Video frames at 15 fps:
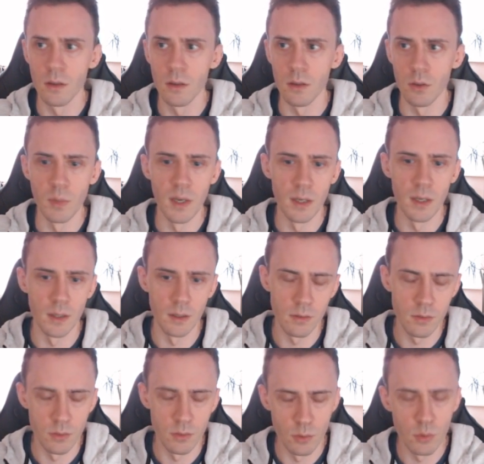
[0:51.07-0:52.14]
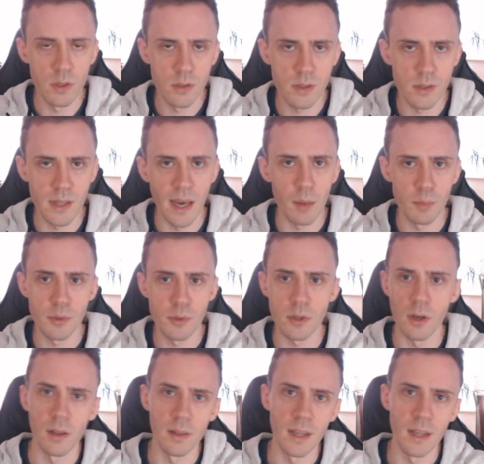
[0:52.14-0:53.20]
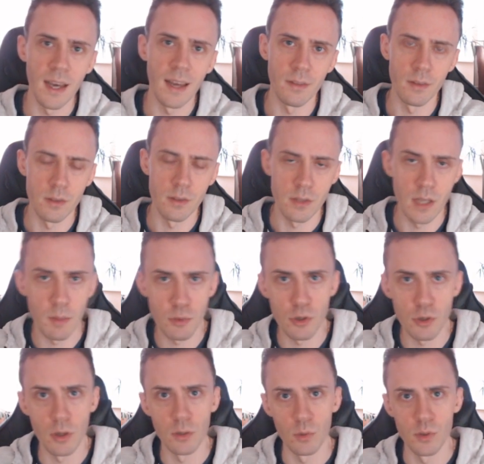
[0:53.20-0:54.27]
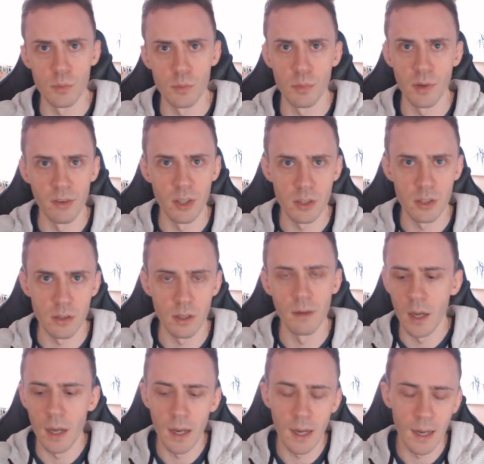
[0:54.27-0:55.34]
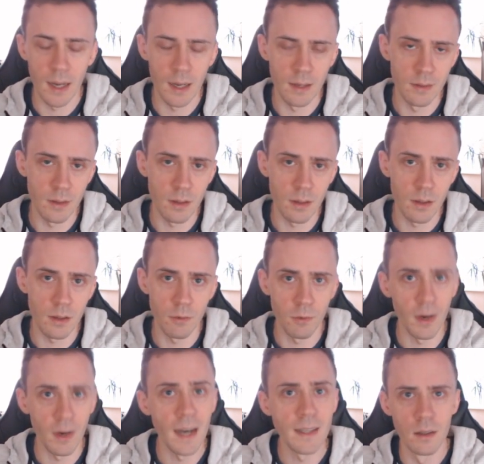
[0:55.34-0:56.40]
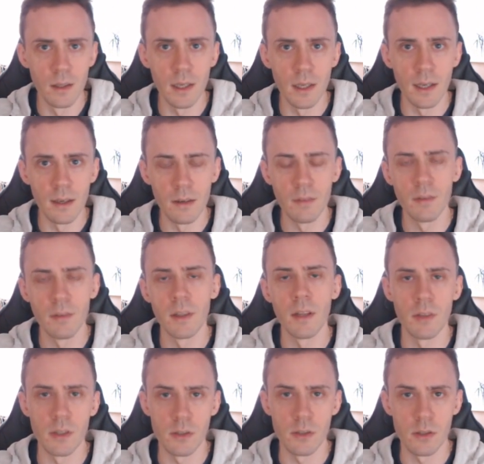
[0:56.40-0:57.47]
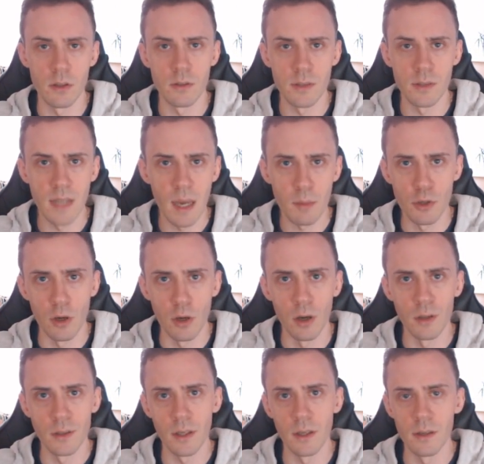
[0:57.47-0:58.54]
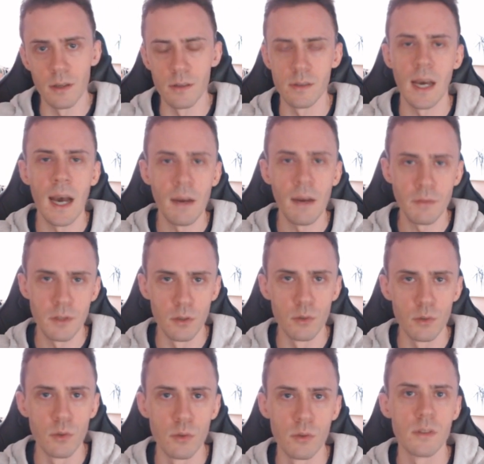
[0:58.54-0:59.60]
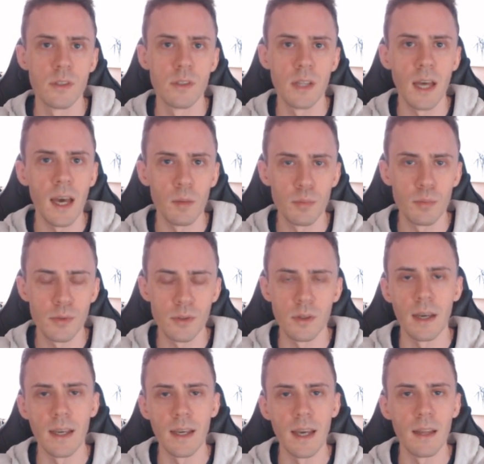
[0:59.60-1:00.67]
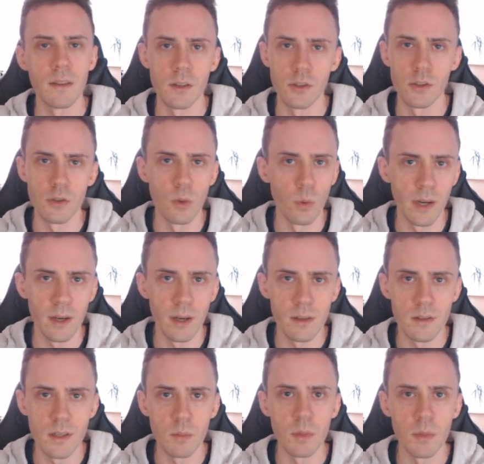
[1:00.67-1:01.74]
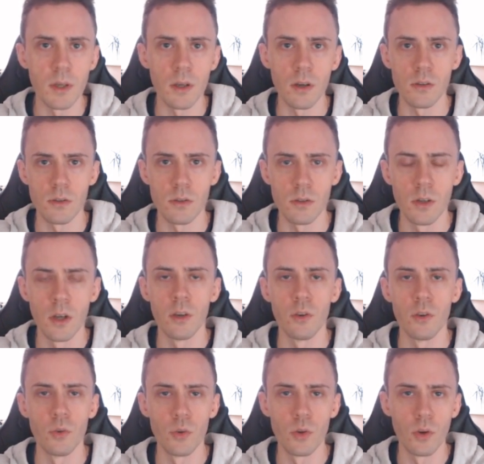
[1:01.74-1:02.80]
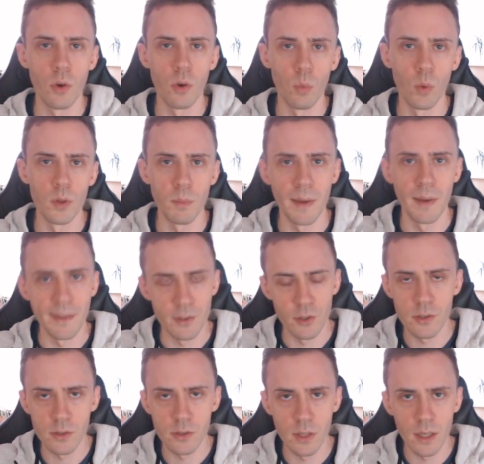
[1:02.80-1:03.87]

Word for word: You may do the steps and then the snapshot was previously. And finally, even if the snapshot is after you do the steps, again, there is no guarantee because you don't know what metrics they're